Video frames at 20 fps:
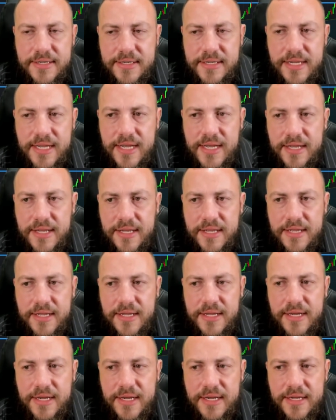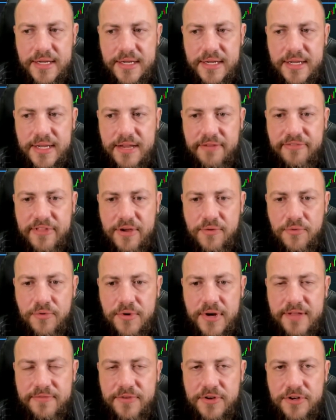Yeah. If they
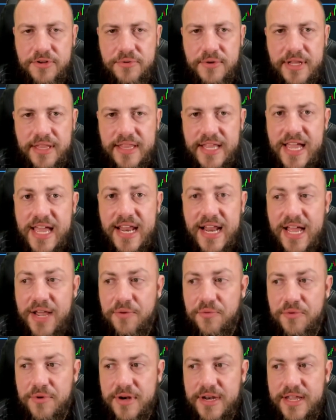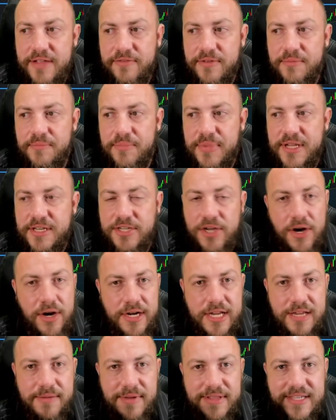weren't even doing that, I wouldn't even be
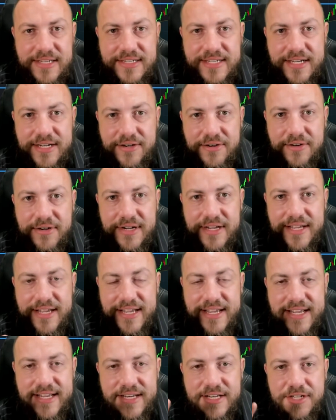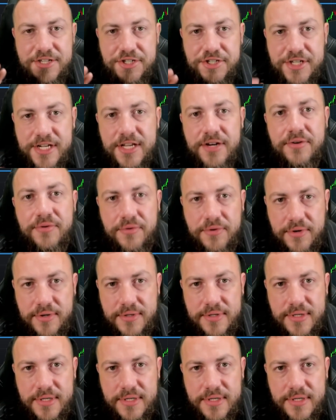talking about the ticker in general.